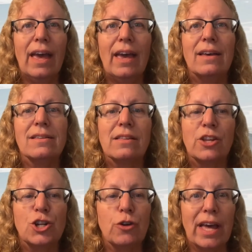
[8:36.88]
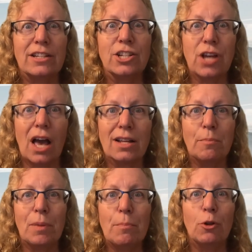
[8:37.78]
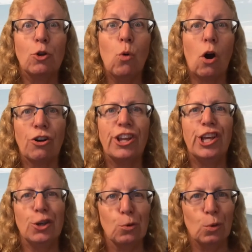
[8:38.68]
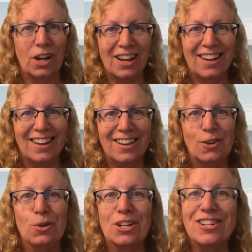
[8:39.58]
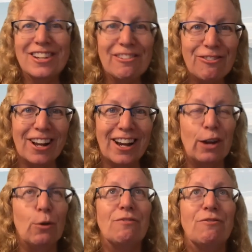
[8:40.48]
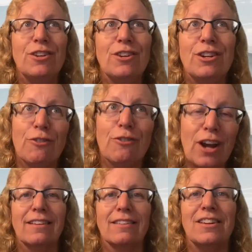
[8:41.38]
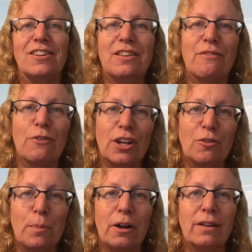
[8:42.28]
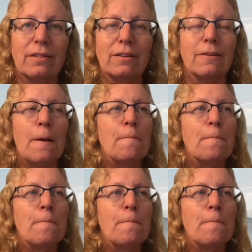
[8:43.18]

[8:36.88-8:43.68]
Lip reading: is that you get to talk to people who aren't you, who are different and who have different ideas and different experiences.